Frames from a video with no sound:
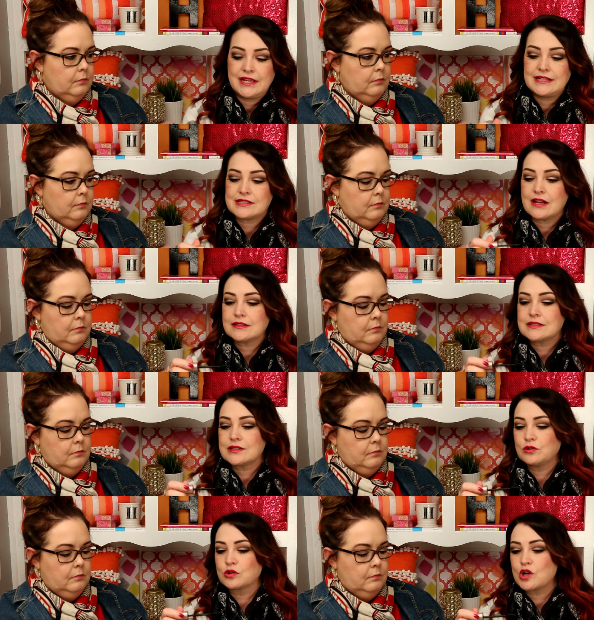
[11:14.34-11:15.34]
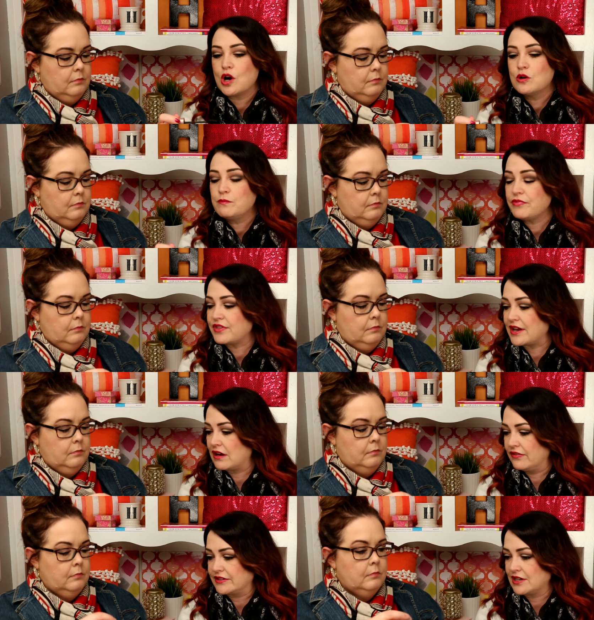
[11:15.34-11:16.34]
Speaker 1: It's got this little comb thing
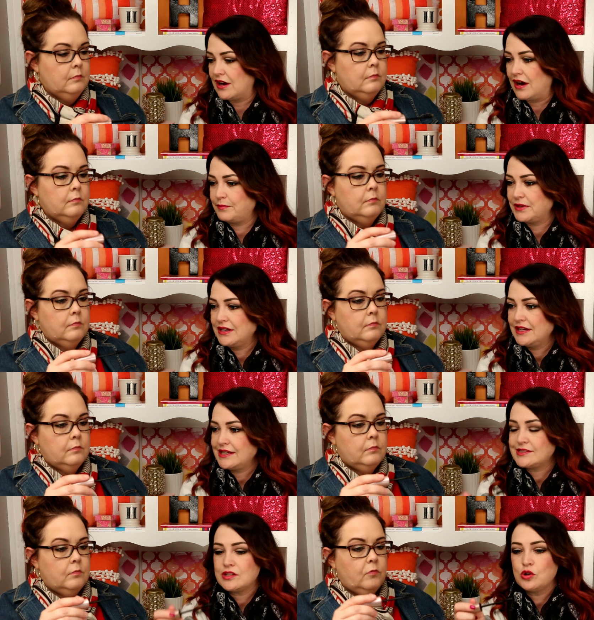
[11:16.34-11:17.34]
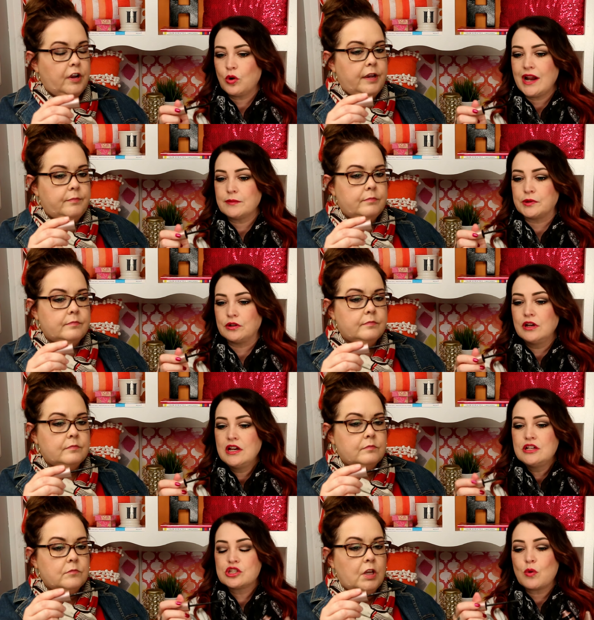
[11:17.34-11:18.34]
on the top. It's incredible.
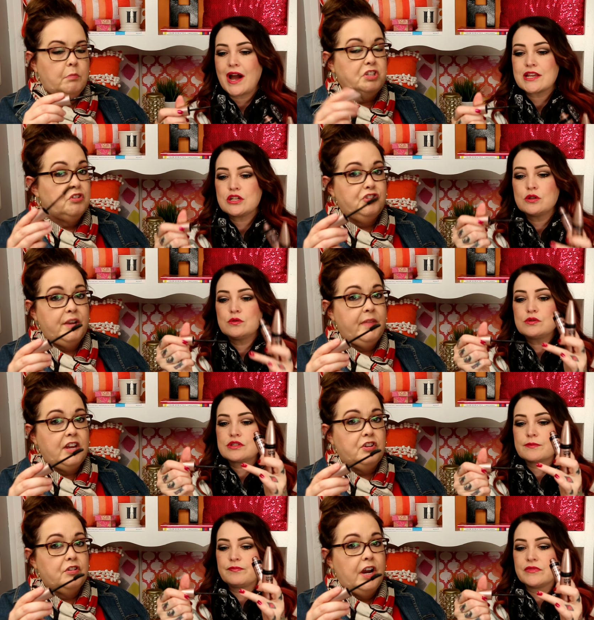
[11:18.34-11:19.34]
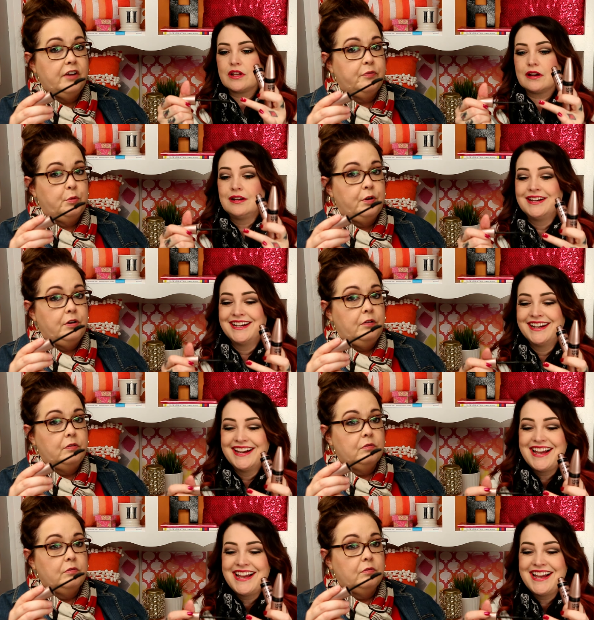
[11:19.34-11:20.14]
Right. So but I don't jam that in your eye for real.